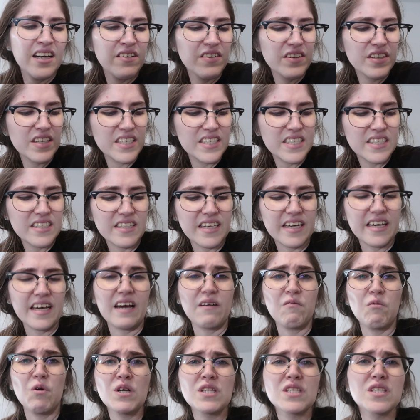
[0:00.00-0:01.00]
I really didn't like,
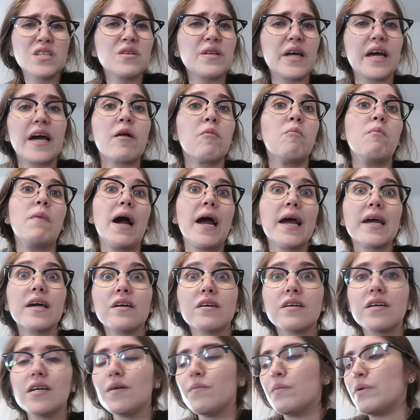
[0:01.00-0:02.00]
I want to, like, I don't
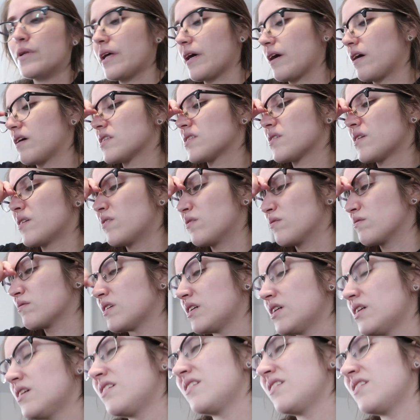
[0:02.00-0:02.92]
mind cooking, but like, also I don't,